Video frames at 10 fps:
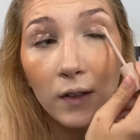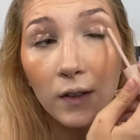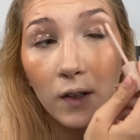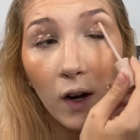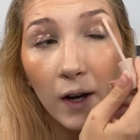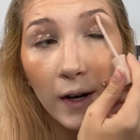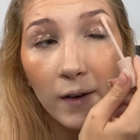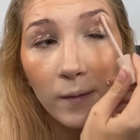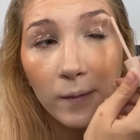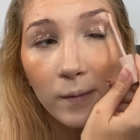dot it
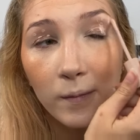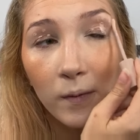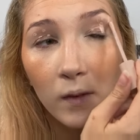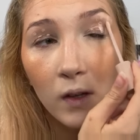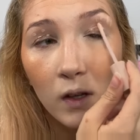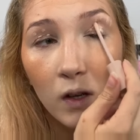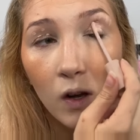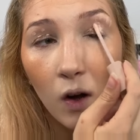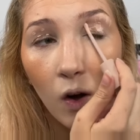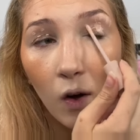
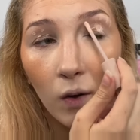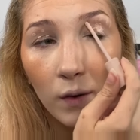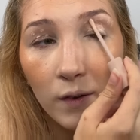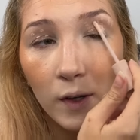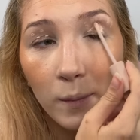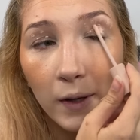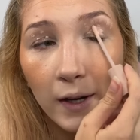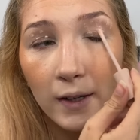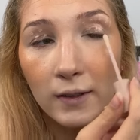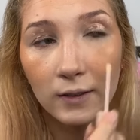all the place.